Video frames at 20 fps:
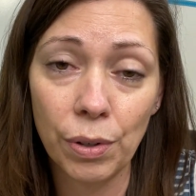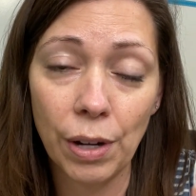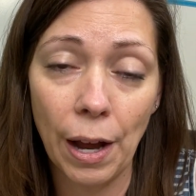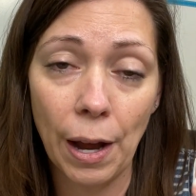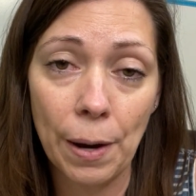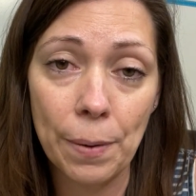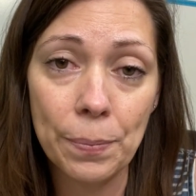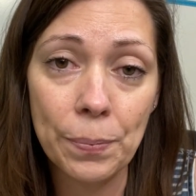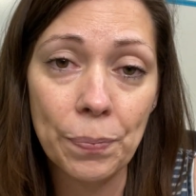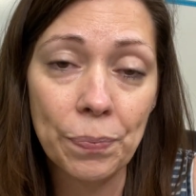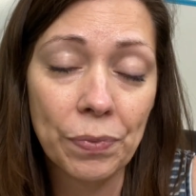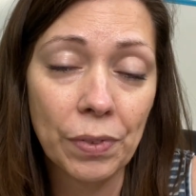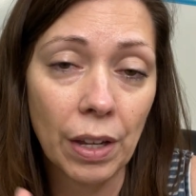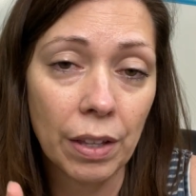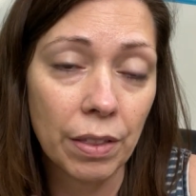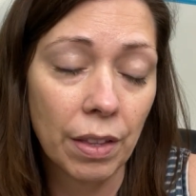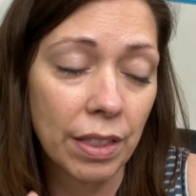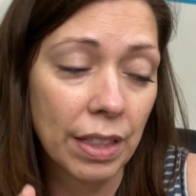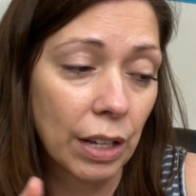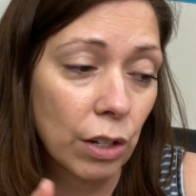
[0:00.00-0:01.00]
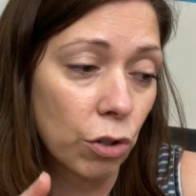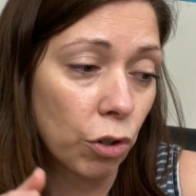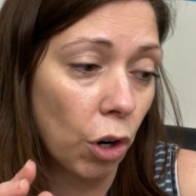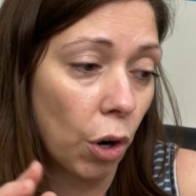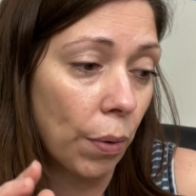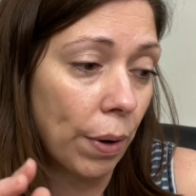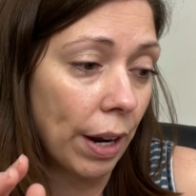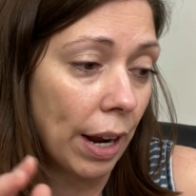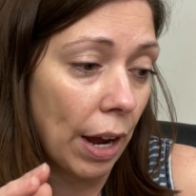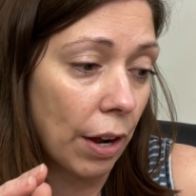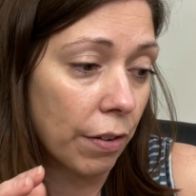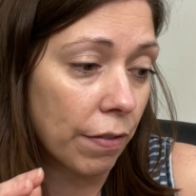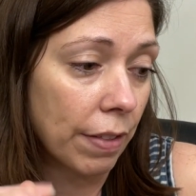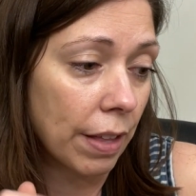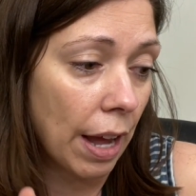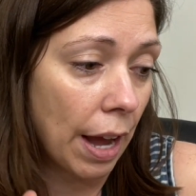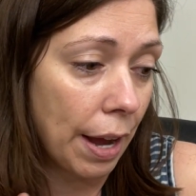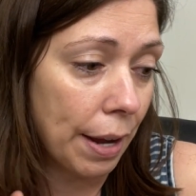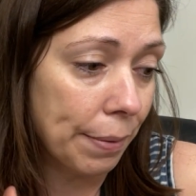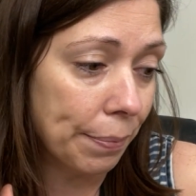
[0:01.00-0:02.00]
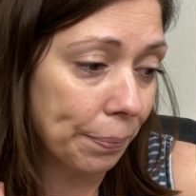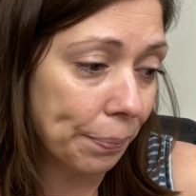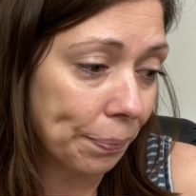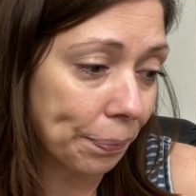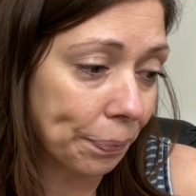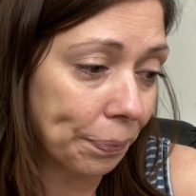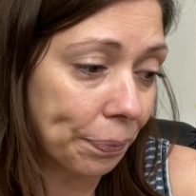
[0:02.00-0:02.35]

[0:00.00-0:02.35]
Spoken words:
okay? The things growing out of the head.